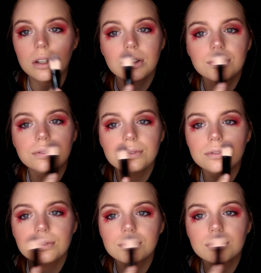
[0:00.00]
here
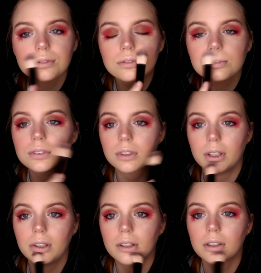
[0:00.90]
and
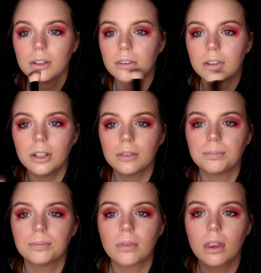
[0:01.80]
right here and right here.